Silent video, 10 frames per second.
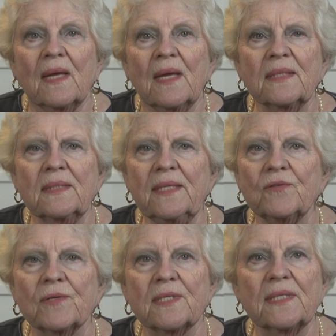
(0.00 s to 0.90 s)
As
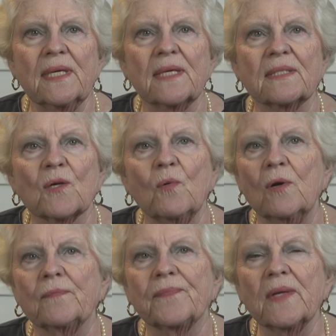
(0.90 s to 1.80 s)
Nichiren says,
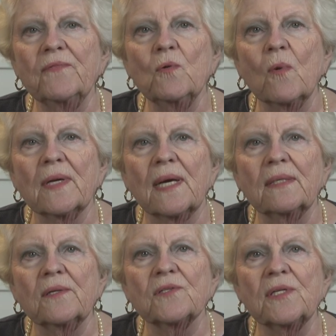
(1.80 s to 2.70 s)
quote, if you want to
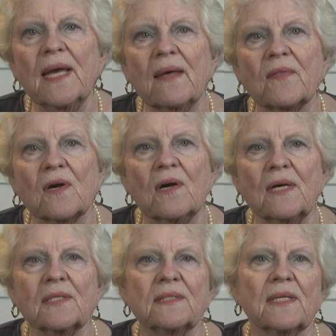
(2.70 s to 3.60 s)
understand the
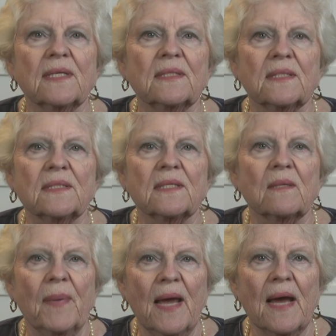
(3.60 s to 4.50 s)
causes that exist in
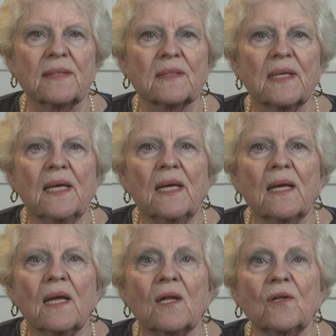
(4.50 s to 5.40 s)
the past,
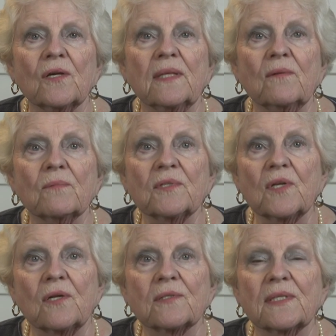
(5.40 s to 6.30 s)
look at the
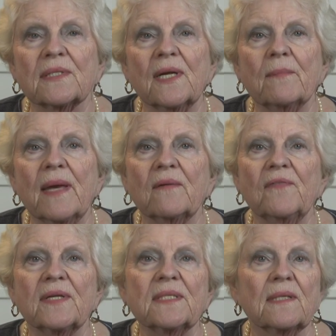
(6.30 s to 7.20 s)
results as they are
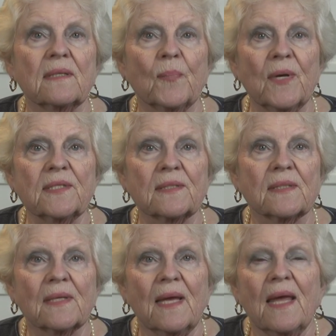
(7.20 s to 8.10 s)
manifested in the
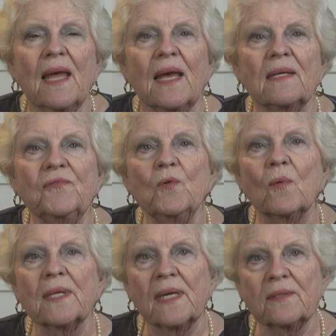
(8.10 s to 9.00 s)
present. And if you
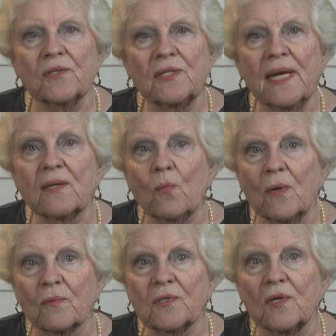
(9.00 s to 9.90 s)
want to understand
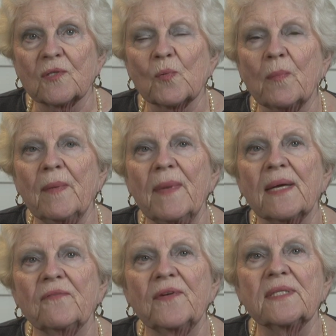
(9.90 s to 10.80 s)
what results will be
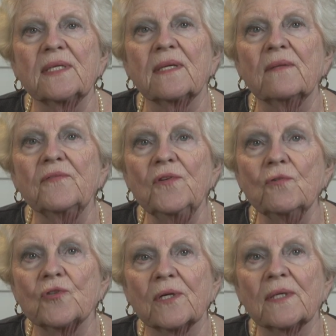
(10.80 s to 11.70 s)
manifested in the
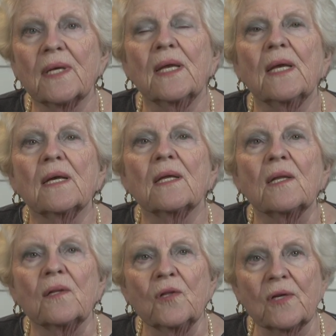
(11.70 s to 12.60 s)
future,
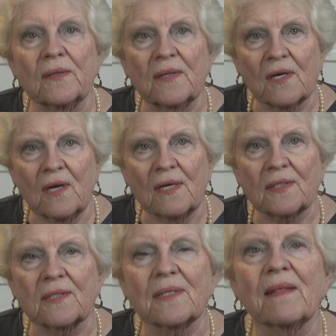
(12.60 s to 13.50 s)
look at the
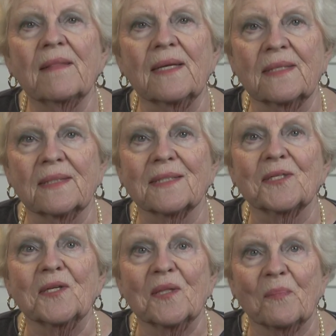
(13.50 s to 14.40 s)
causes that exist
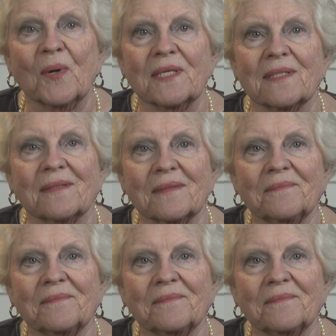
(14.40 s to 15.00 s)
in the present.